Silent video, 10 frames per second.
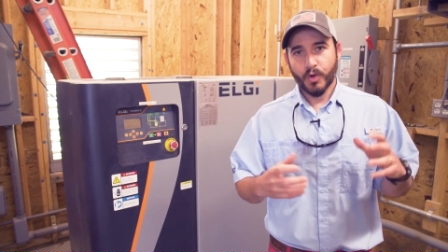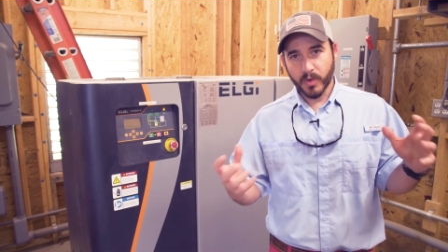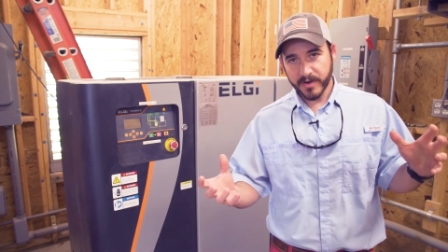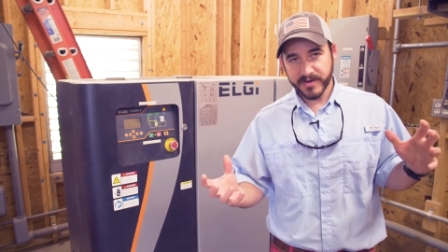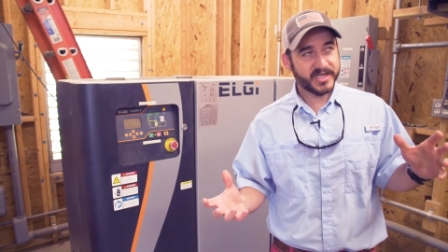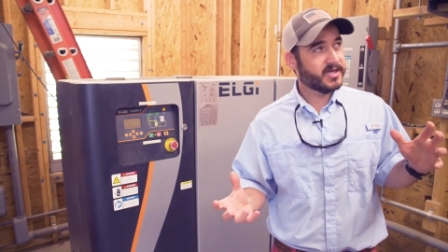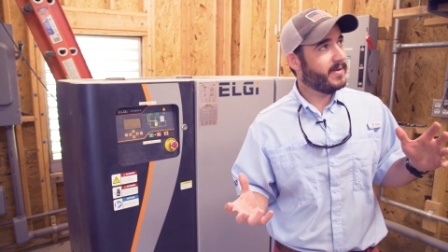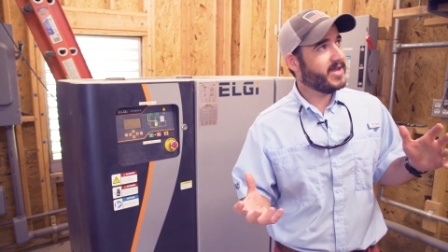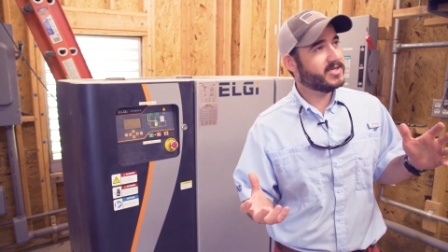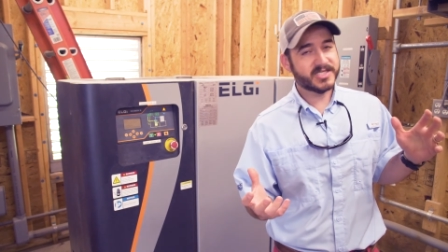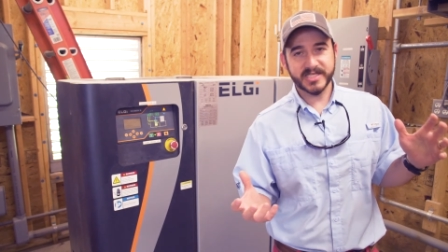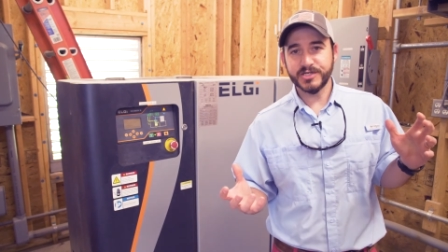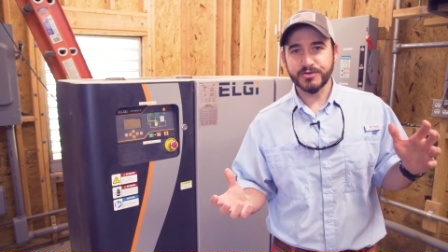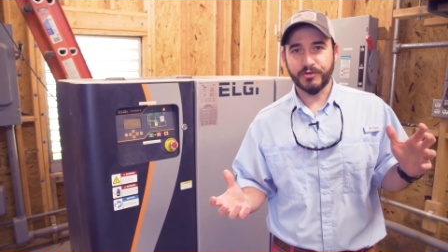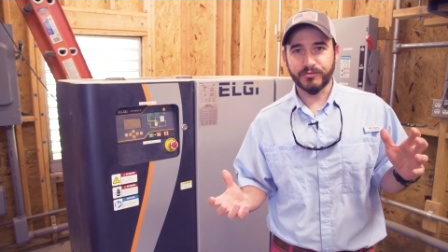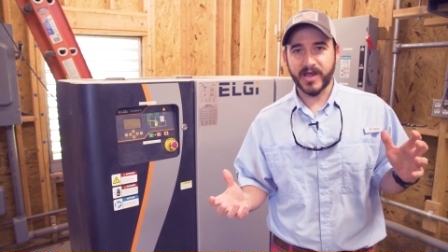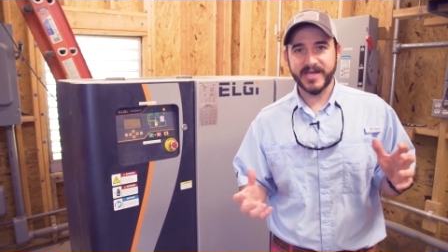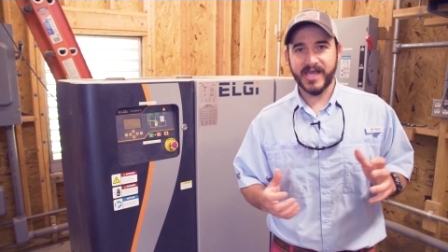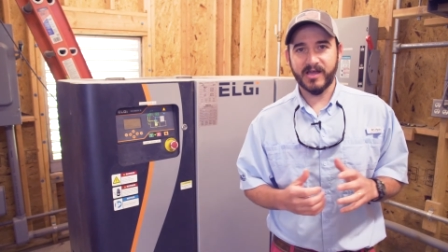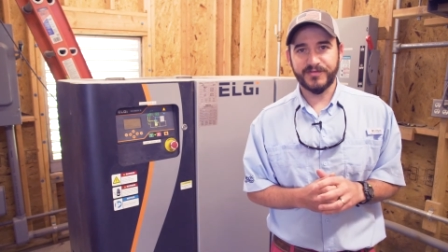We're in command central
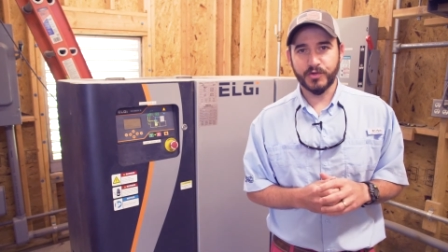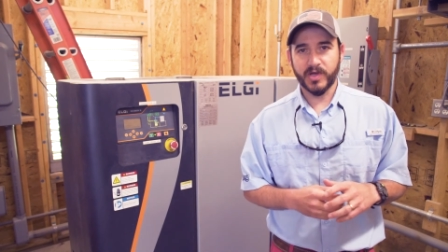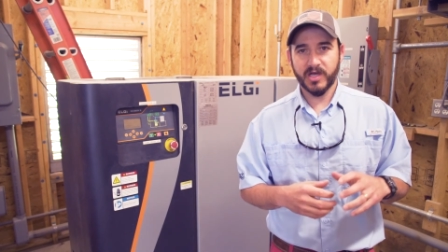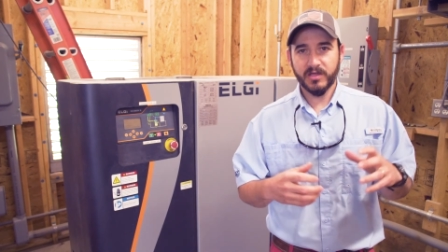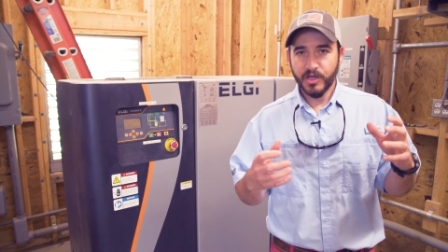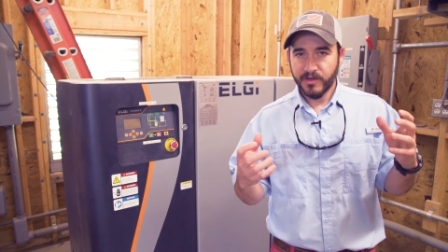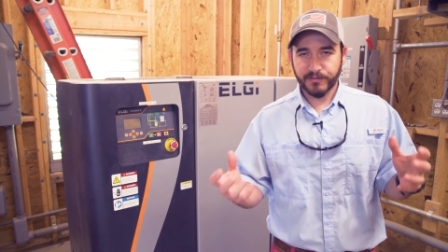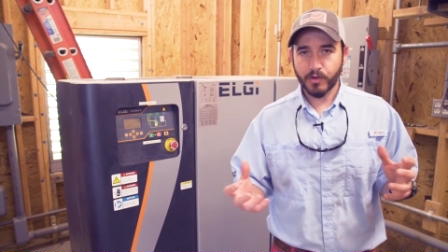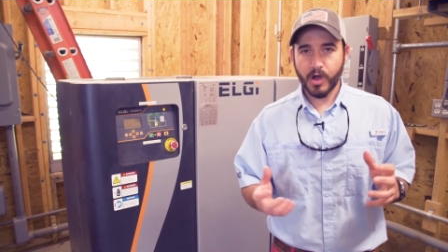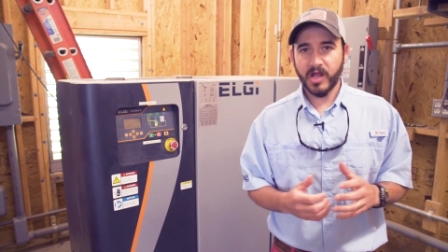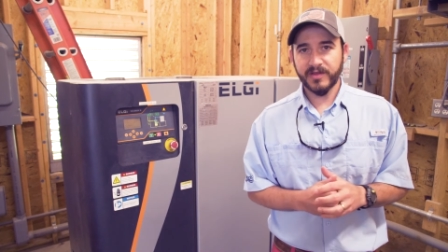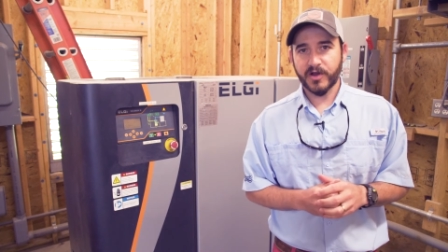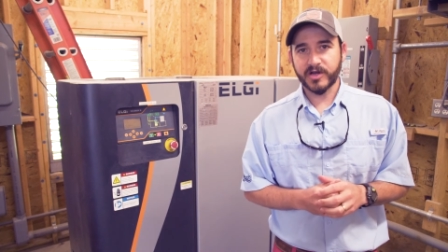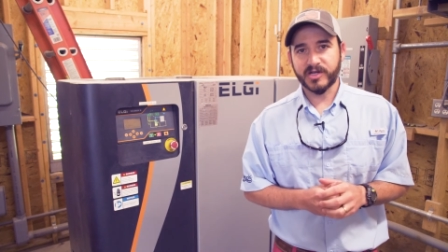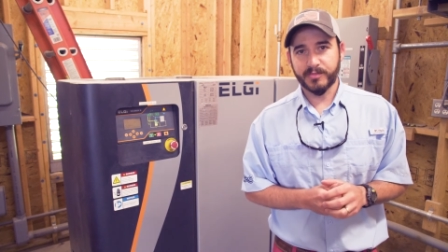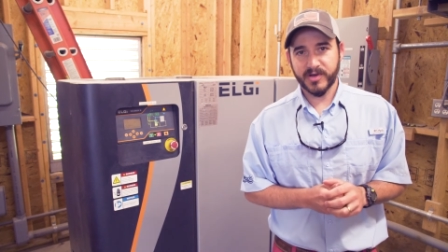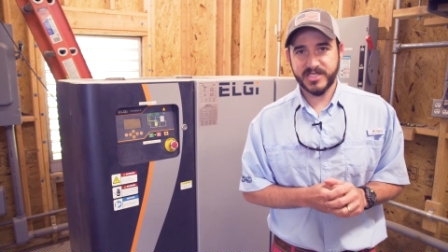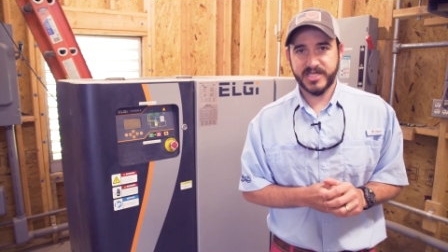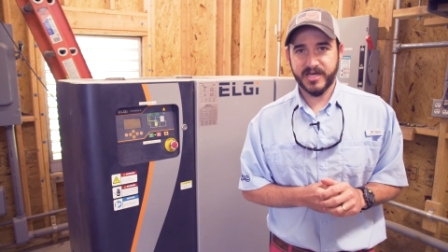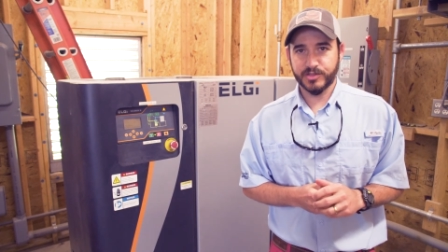right now, if you will, for all of our
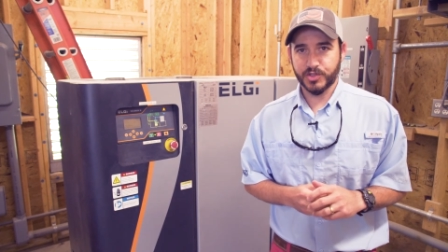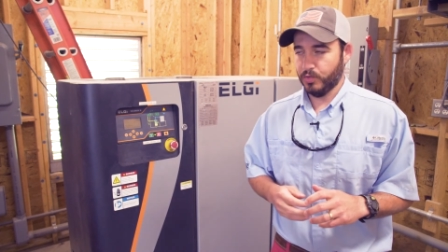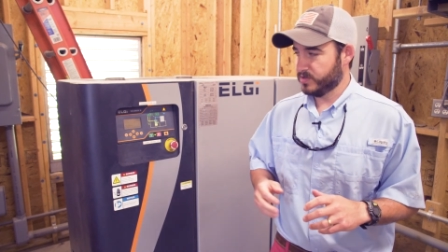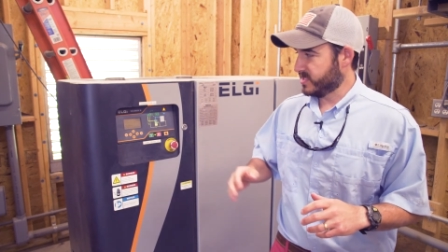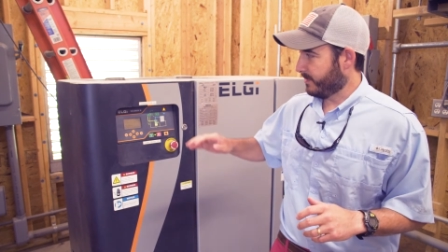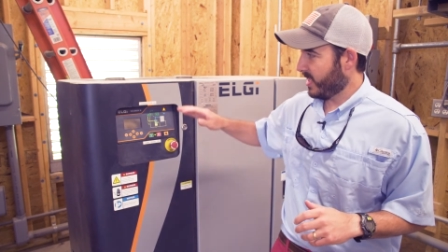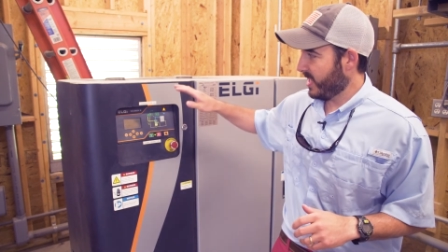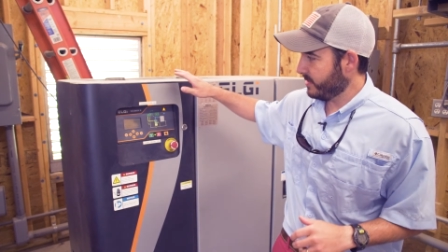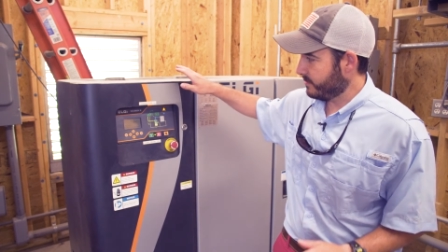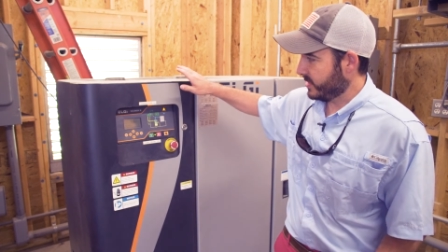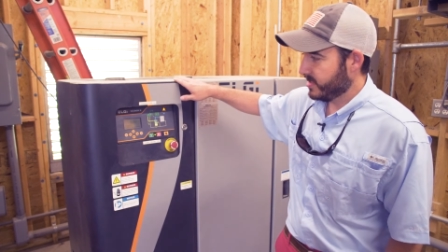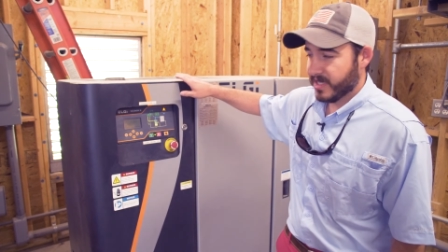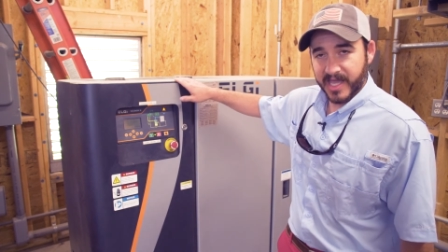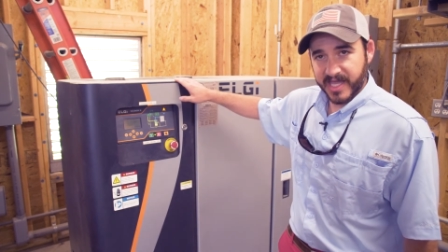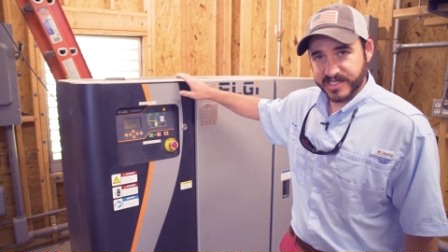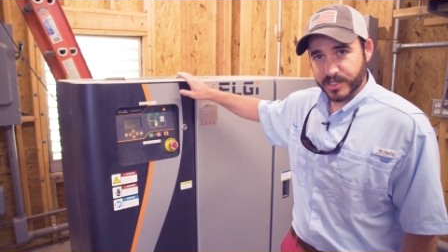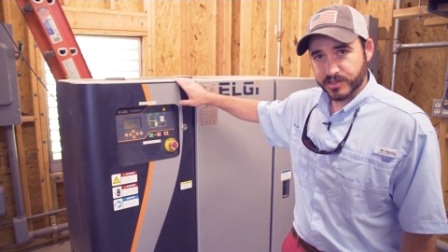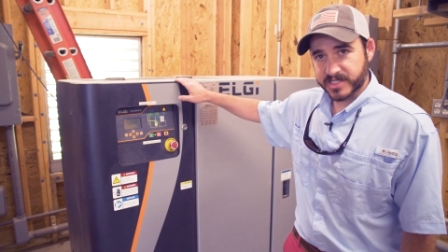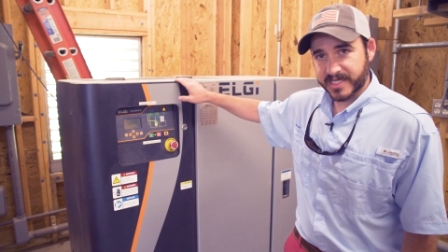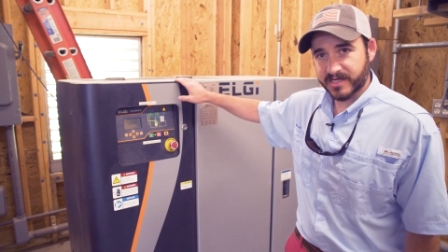compressed air tools. And behind me is our
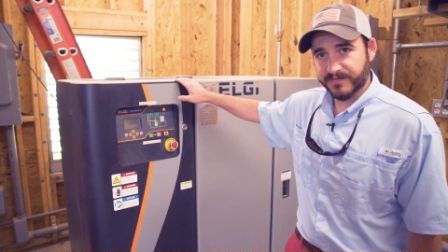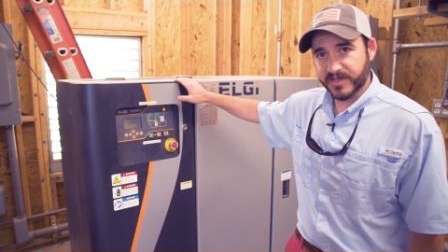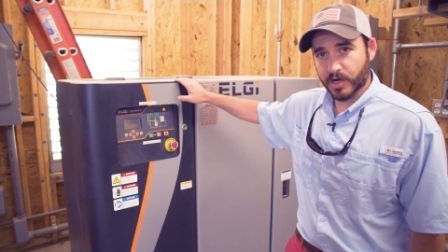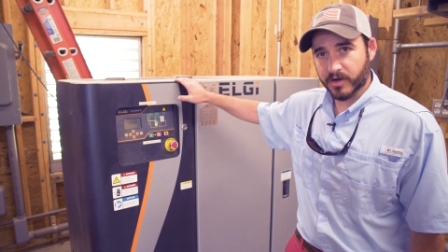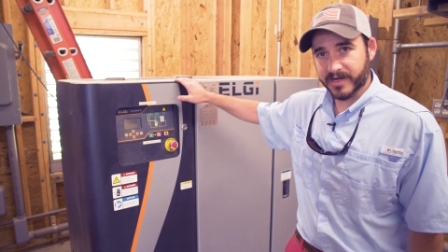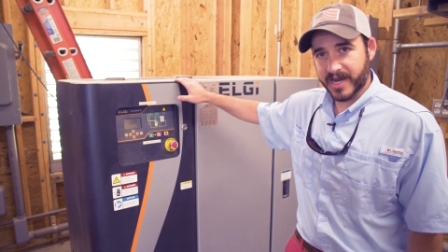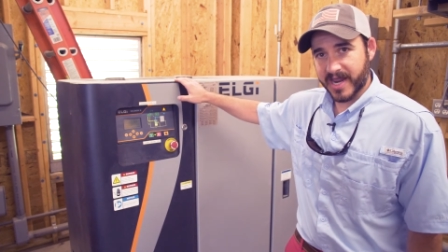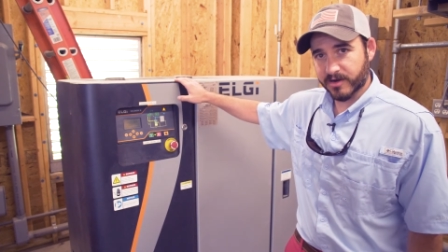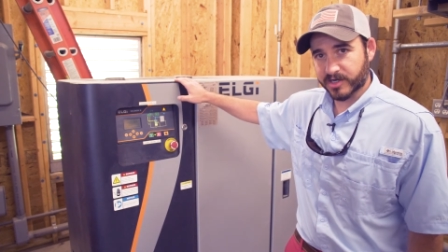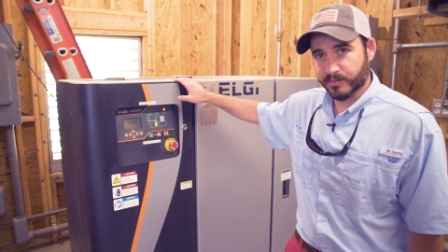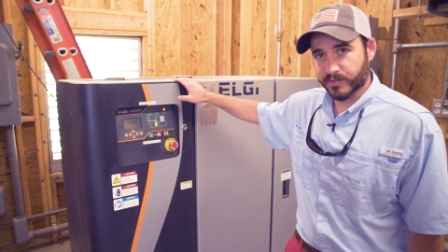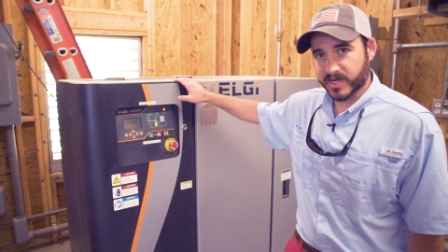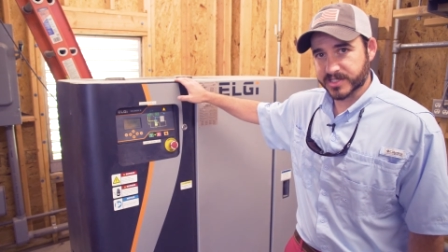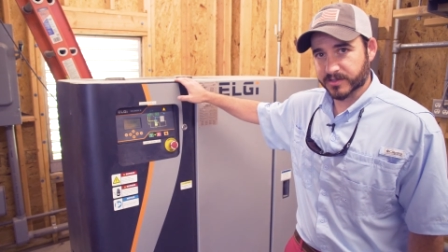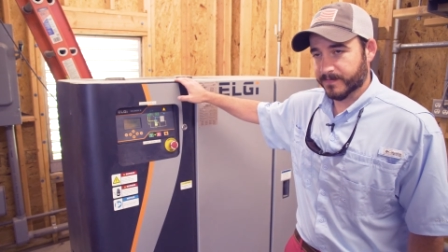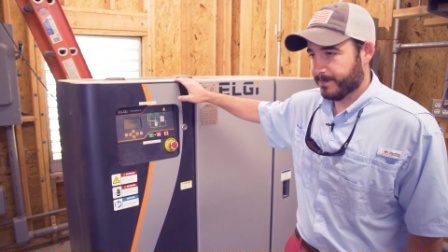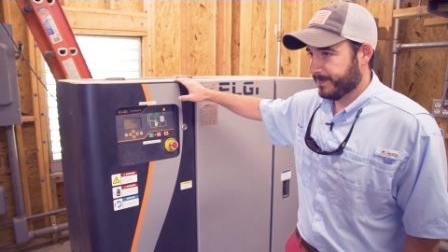state-of-the-art air compressor.